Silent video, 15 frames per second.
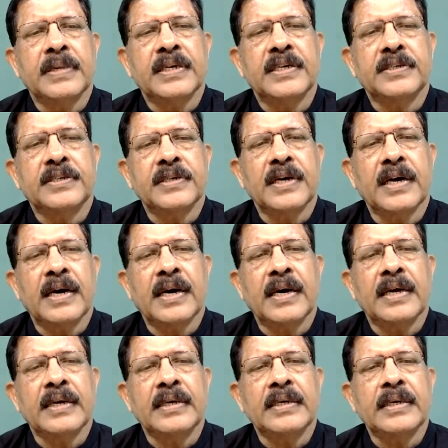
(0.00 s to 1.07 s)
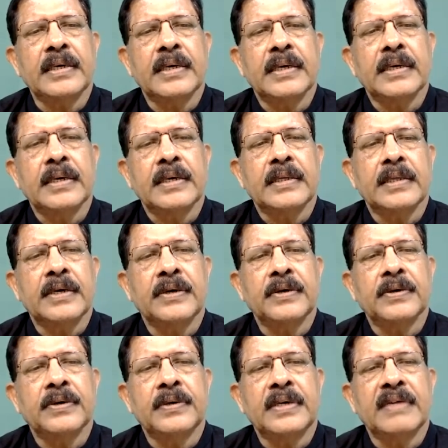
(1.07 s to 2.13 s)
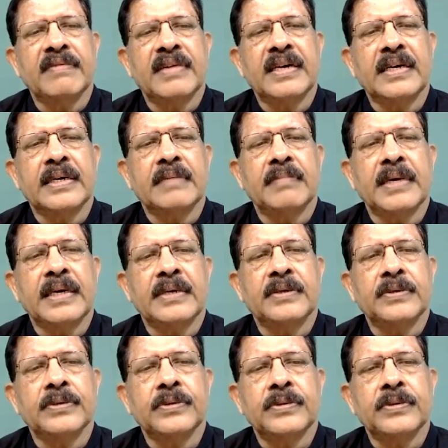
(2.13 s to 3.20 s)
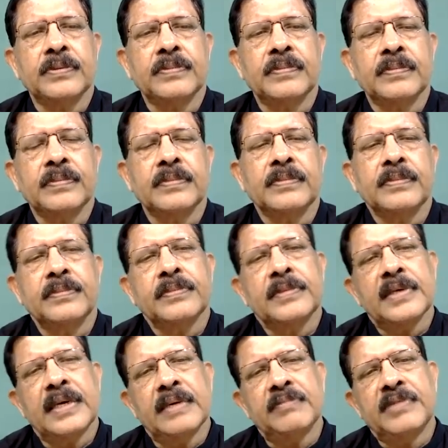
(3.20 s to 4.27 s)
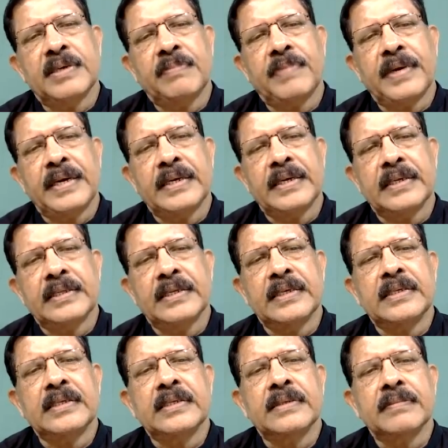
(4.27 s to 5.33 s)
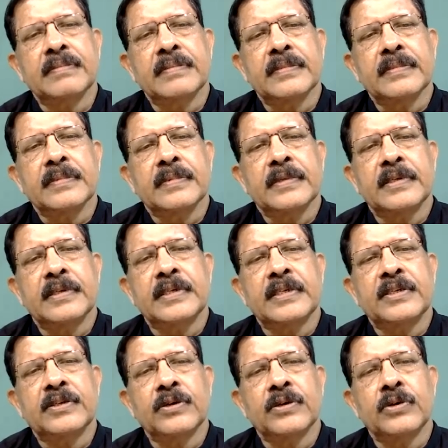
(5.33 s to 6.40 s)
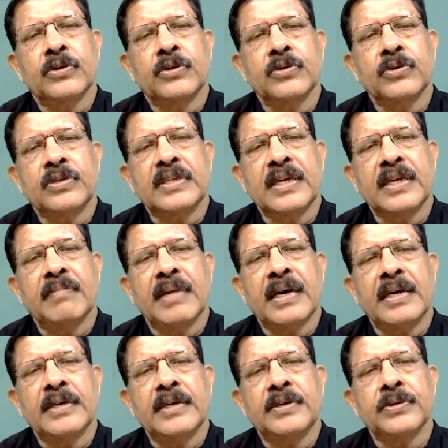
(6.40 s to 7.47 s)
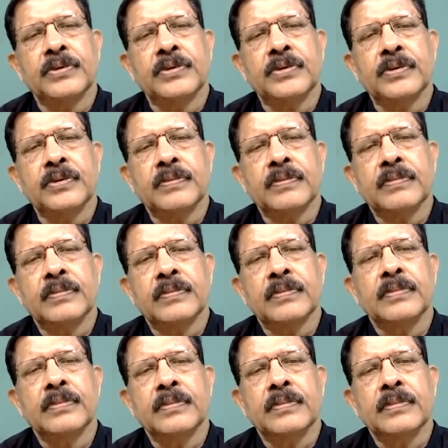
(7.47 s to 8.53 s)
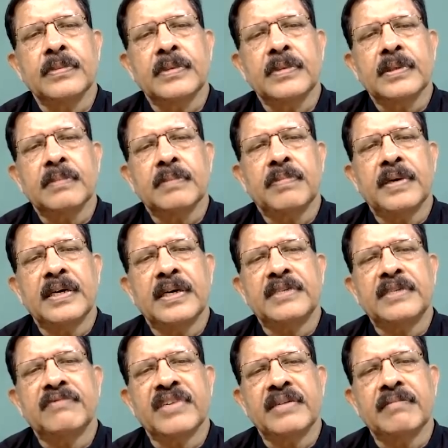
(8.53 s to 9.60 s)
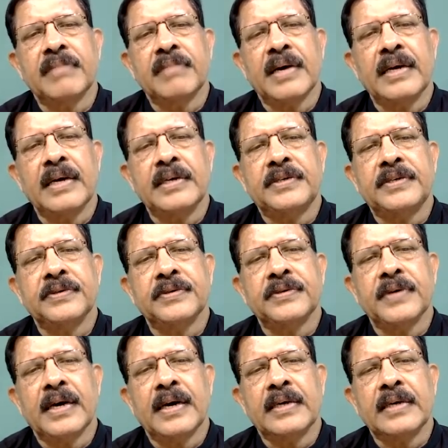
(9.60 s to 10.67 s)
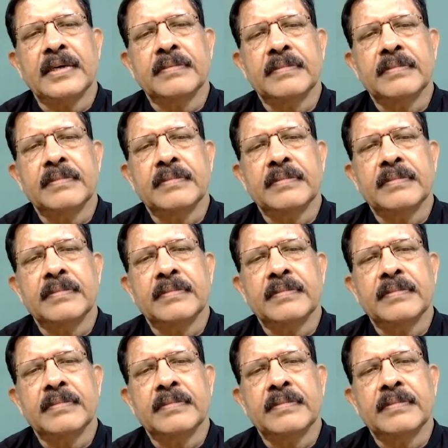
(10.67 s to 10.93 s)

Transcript: plus I, the whole divided by 2. I am separating this. This is root 3 by 2 plus 1 by 2i.